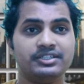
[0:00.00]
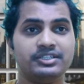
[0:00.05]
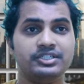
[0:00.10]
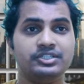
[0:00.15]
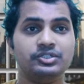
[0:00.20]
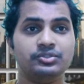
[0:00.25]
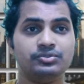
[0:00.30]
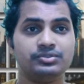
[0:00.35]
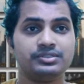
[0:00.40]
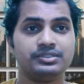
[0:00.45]

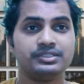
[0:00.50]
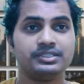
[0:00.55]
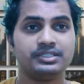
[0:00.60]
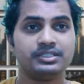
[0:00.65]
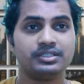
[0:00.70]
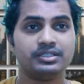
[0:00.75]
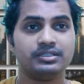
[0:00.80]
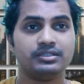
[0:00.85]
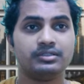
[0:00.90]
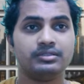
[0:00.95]
disorder
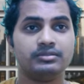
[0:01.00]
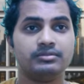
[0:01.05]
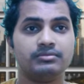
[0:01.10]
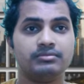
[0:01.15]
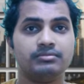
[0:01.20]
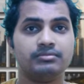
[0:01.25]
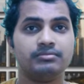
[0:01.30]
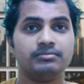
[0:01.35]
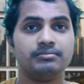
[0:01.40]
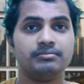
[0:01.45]

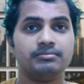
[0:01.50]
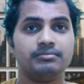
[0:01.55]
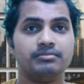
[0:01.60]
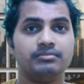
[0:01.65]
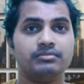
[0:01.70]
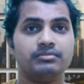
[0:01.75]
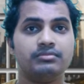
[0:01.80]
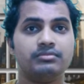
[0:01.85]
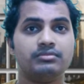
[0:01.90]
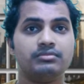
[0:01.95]
to get
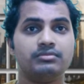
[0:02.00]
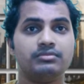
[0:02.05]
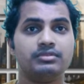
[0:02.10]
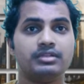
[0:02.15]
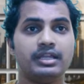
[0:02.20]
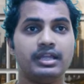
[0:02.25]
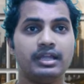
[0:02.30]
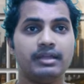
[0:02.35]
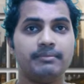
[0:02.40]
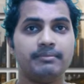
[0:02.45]
reduced
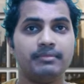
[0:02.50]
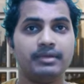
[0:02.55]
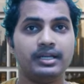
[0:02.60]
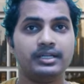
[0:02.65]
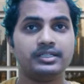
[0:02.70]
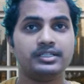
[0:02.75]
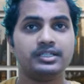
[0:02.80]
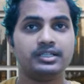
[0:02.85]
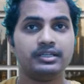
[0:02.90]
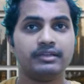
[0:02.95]
the
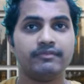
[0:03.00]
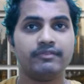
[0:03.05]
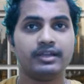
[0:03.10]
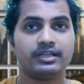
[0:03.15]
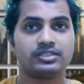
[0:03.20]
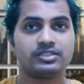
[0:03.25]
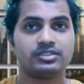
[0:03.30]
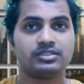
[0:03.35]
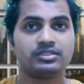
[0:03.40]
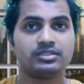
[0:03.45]

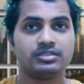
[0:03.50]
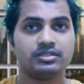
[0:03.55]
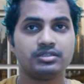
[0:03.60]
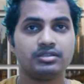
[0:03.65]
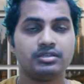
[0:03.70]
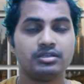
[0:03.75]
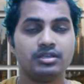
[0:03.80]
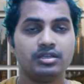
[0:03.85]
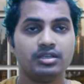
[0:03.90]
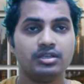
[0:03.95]

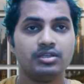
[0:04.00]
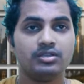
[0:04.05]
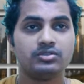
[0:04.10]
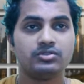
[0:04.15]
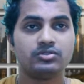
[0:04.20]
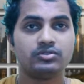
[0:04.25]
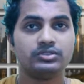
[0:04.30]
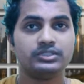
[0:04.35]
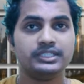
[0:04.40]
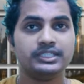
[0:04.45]

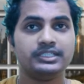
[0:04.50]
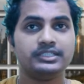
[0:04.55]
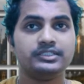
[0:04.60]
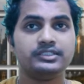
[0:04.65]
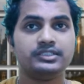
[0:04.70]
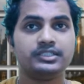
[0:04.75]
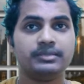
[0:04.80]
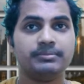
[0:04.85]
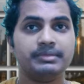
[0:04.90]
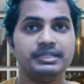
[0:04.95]
mental
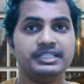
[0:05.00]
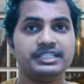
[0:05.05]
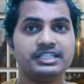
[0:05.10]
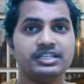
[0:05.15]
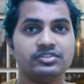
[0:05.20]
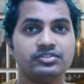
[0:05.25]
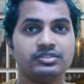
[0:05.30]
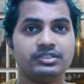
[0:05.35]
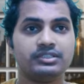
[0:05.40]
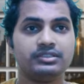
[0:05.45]
effects.
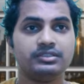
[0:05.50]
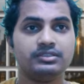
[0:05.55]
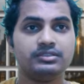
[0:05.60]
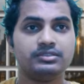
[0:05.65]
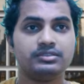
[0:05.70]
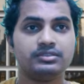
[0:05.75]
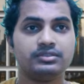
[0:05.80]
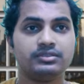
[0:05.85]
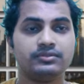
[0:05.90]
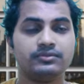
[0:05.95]

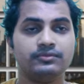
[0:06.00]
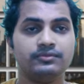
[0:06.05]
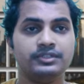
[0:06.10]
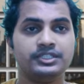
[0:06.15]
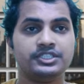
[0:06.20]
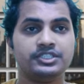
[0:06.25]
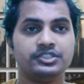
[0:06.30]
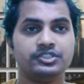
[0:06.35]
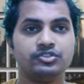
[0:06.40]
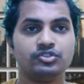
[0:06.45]
So there
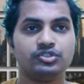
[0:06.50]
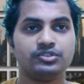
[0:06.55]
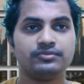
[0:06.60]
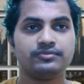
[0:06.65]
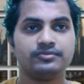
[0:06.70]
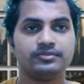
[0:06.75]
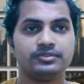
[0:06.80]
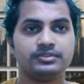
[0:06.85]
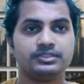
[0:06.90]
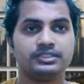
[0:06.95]
is the
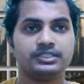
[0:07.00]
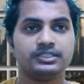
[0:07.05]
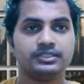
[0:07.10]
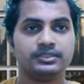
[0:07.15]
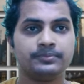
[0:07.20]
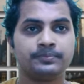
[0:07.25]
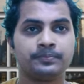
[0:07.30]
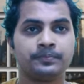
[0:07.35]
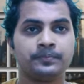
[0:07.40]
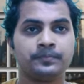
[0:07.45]
medications
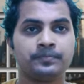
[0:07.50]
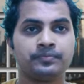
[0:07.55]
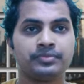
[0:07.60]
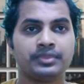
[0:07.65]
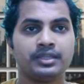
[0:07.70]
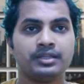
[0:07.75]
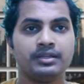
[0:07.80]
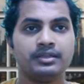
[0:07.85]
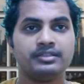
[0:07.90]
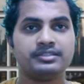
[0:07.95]

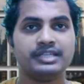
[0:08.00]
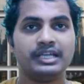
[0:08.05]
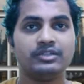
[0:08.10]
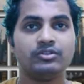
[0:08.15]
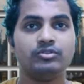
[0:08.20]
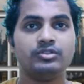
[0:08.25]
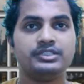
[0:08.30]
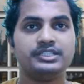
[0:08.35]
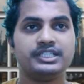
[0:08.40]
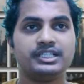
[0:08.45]
which is
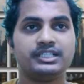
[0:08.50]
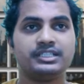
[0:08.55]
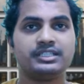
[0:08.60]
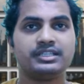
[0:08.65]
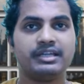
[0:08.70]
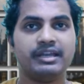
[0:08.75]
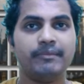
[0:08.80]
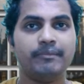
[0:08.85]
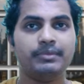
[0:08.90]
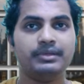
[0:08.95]
used for
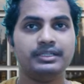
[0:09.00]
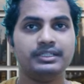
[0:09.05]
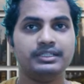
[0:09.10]
the